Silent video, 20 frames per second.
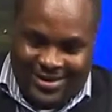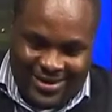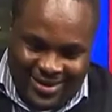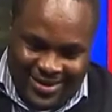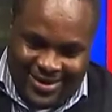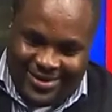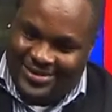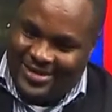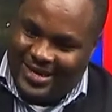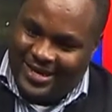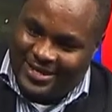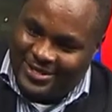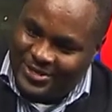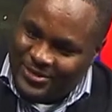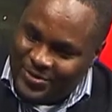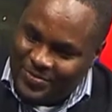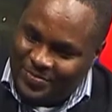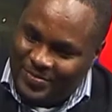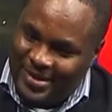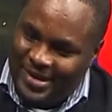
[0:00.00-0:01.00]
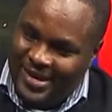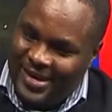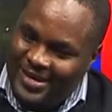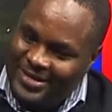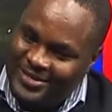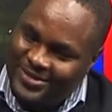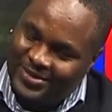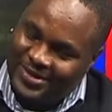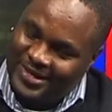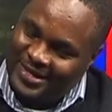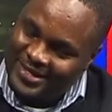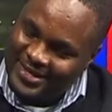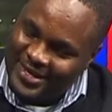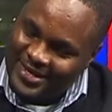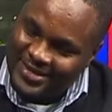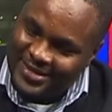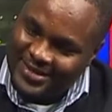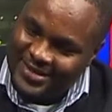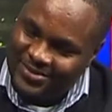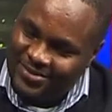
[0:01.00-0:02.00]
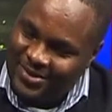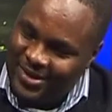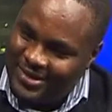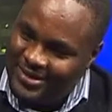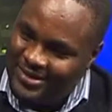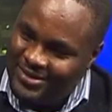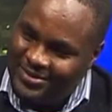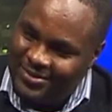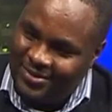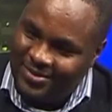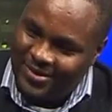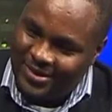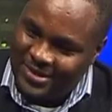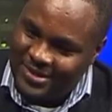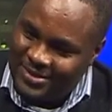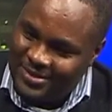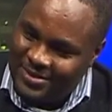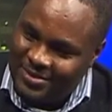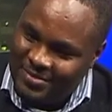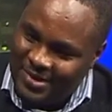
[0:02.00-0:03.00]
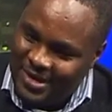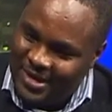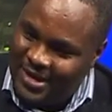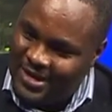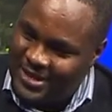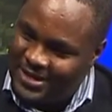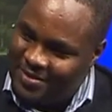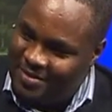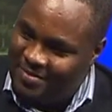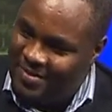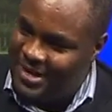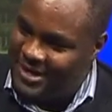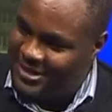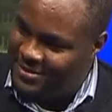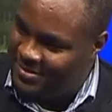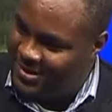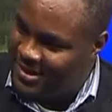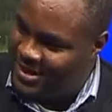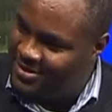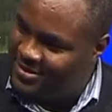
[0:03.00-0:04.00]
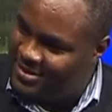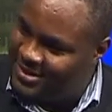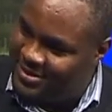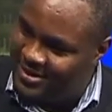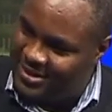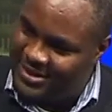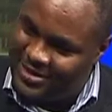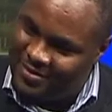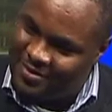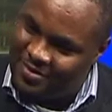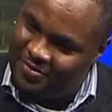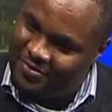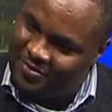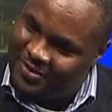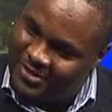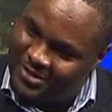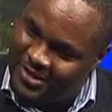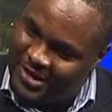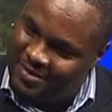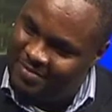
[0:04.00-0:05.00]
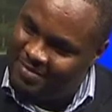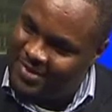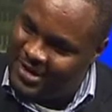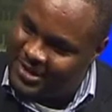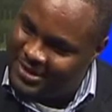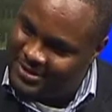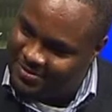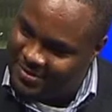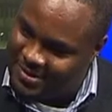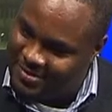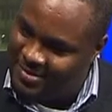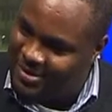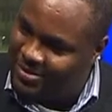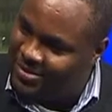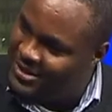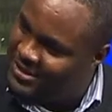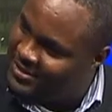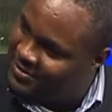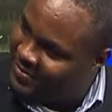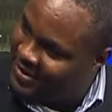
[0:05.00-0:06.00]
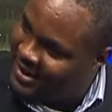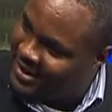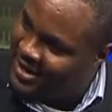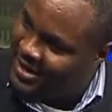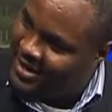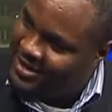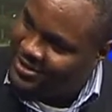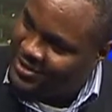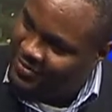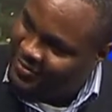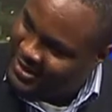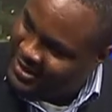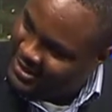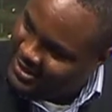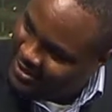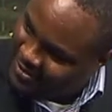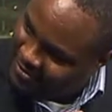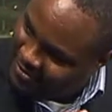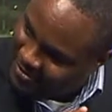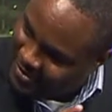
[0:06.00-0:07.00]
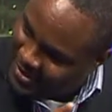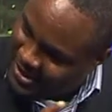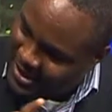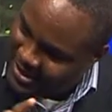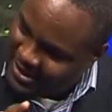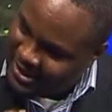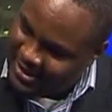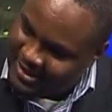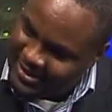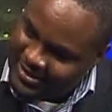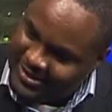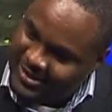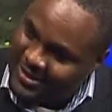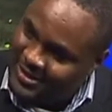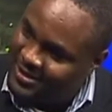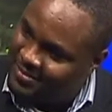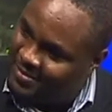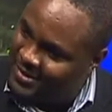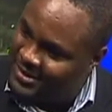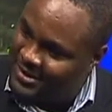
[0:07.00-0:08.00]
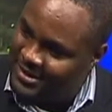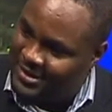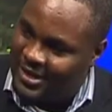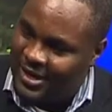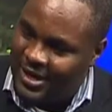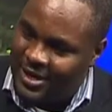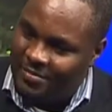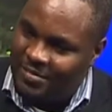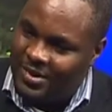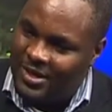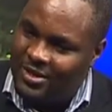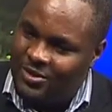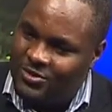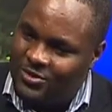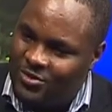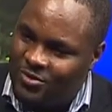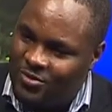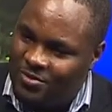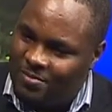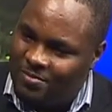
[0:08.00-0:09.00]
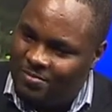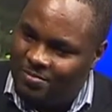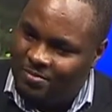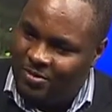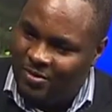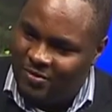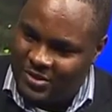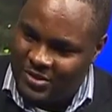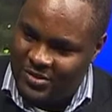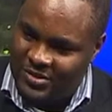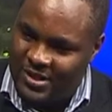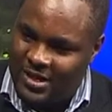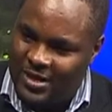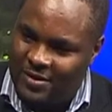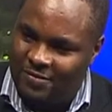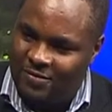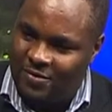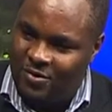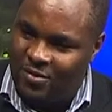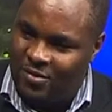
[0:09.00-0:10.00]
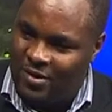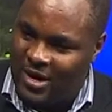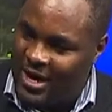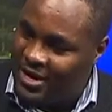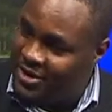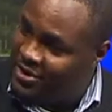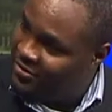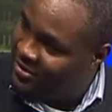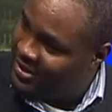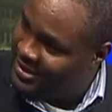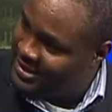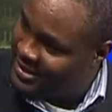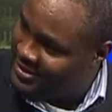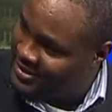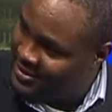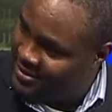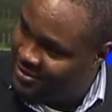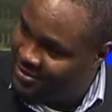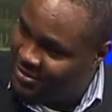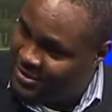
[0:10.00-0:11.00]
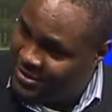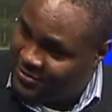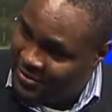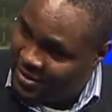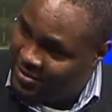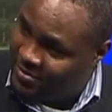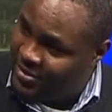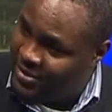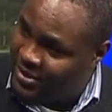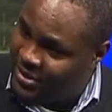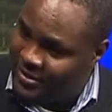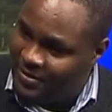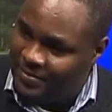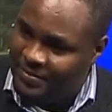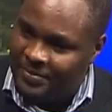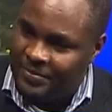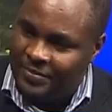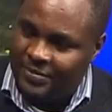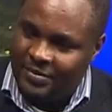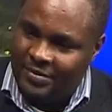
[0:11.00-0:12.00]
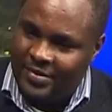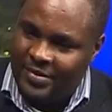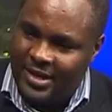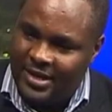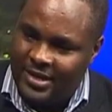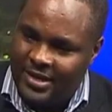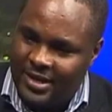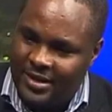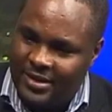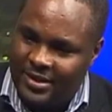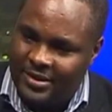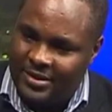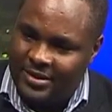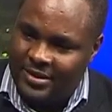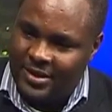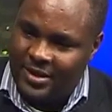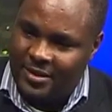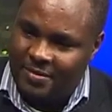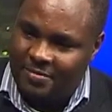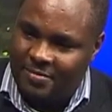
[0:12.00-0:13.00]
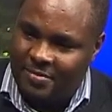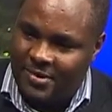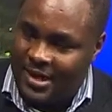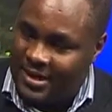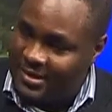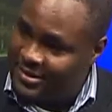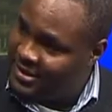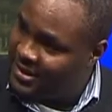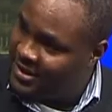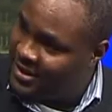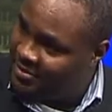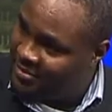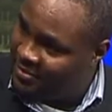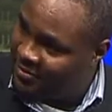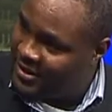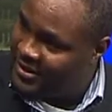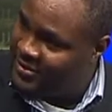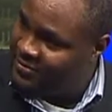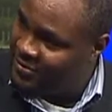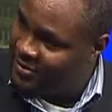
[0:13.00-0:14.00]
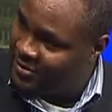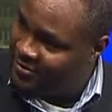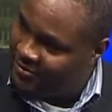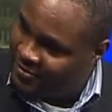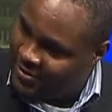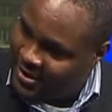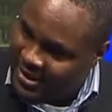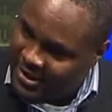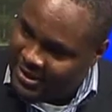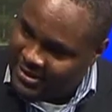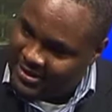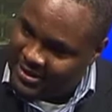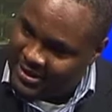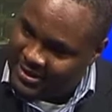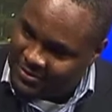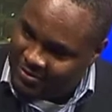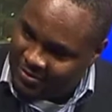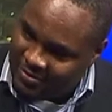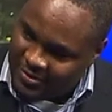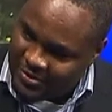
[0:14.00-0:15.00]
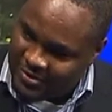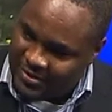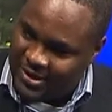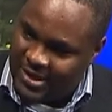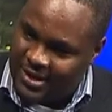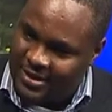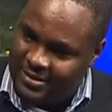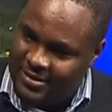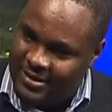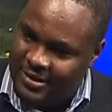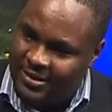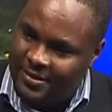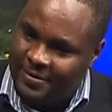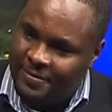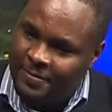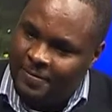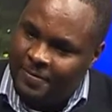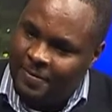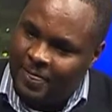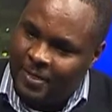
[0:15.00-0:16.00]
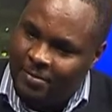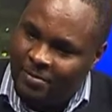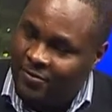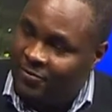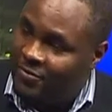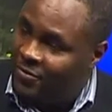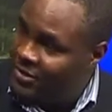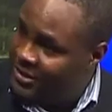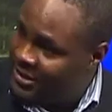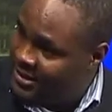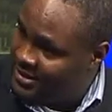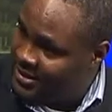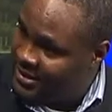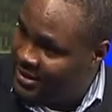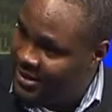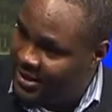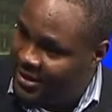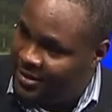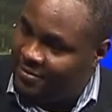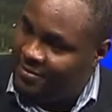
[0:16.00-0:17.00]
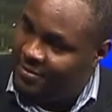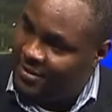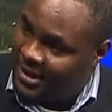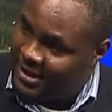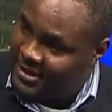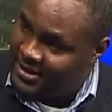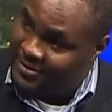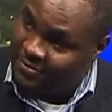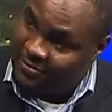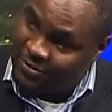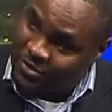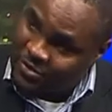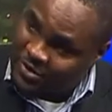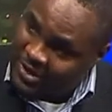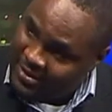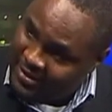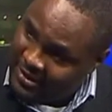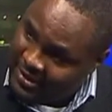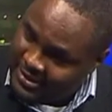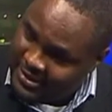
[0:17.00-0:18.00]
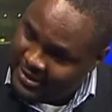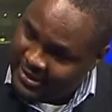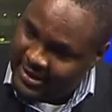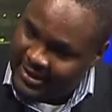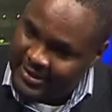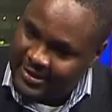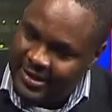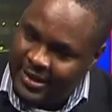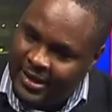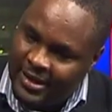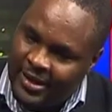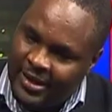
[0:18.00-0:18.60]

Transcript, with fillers: You see, and it shouldn't be. So they changed it. We wanted it to be HIV management. Now it's HIV prevention and management bill, which is fine. So even just starting with and it sends a message. But there are also provisions there for accurate testing, which is very important. The idea that counseling, it provides for a very extensive provision of counseling before testing, and it's voluntary in this case.